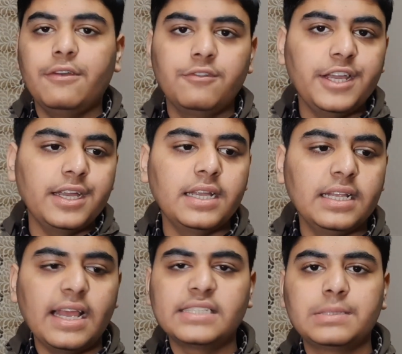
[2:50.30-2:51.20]

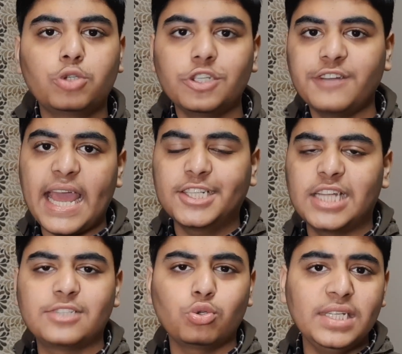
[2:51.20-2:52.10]
Whereas the Moto 1
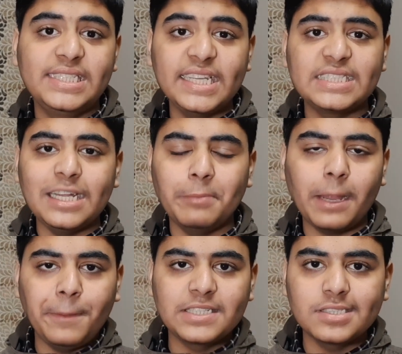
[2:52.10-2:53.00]
Action has only 16
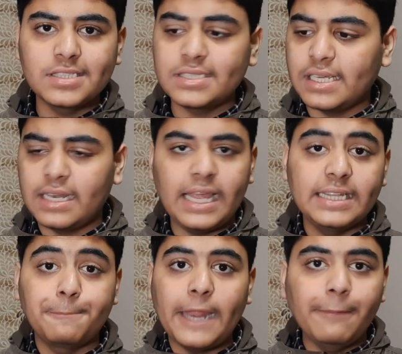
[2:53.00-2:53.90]
megapixels
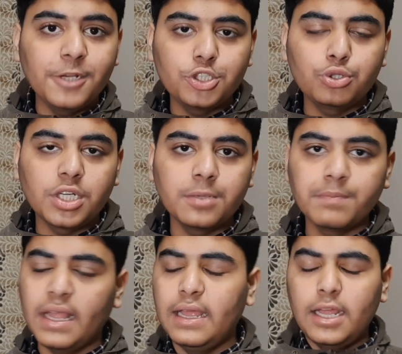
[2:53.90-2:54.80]
and the primary shooter.
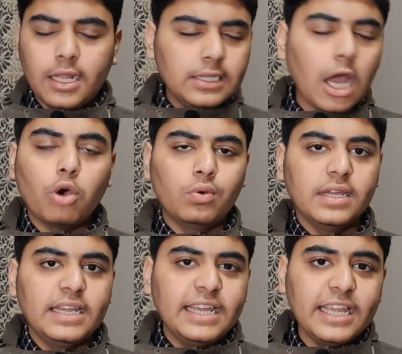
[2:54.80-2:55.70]
Now
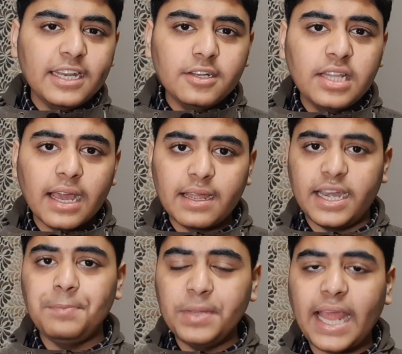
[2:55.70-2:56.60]
in the
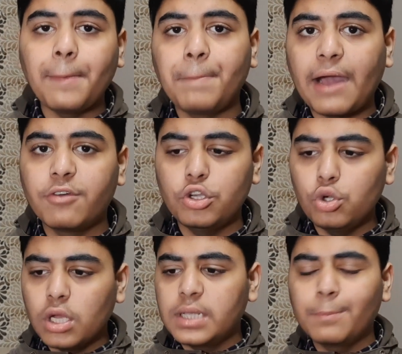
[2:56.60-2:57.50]
Redmi 9 Power,
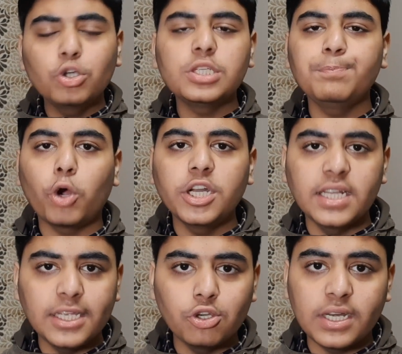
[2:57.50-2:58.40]
the most
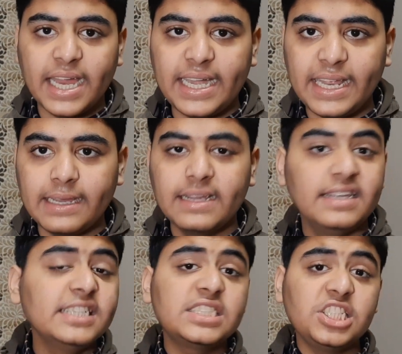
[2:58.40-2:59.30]
important thing you are getting
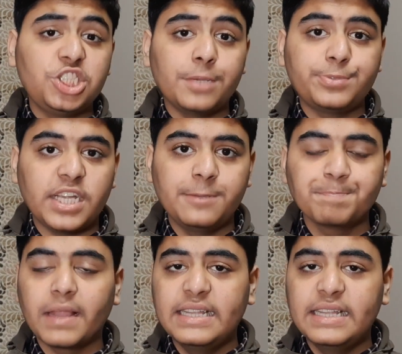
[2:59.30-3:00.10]
is the chipset.